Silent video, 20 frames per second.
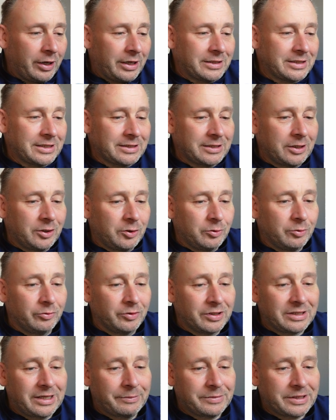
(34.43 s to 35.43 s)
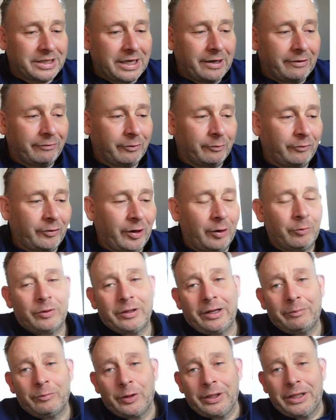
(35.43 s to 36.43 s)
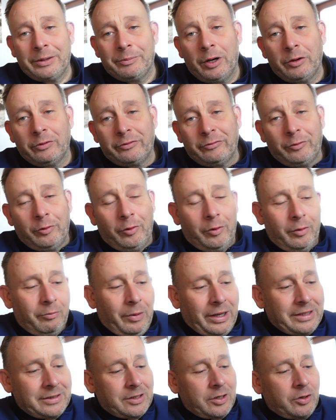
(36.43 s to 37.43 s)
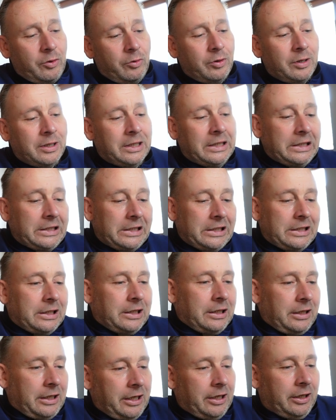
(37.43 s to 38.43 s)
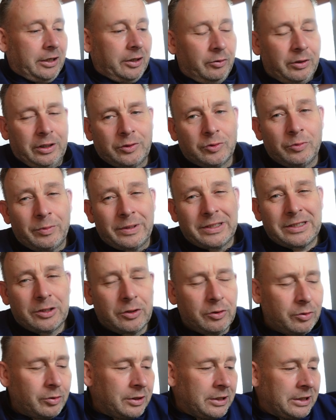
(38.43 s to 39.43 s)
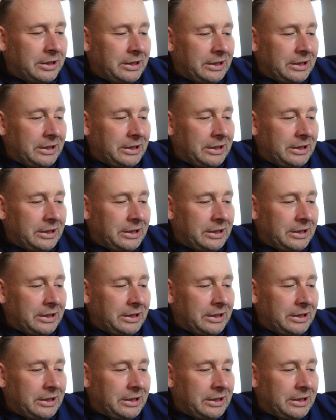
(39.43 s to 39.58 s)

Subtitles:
It is the new slam scanner from FARO. They bring them out for months ago, 2 months ago.